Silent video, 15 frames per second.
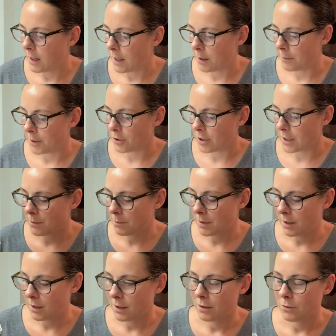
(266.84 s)
Um, I tried to
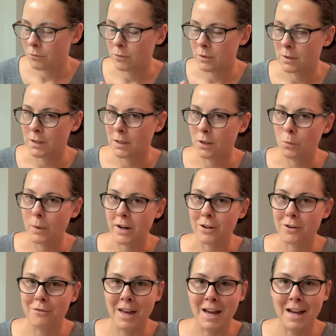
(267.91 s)
be really aware
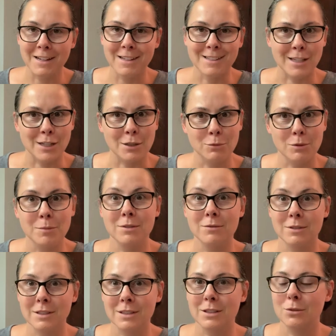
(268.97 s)
of that because that would be
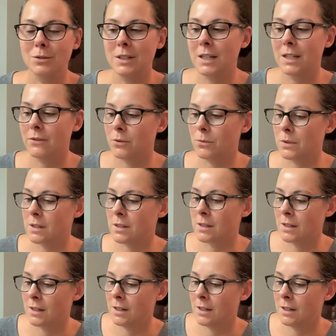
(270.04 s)
really annoying if it was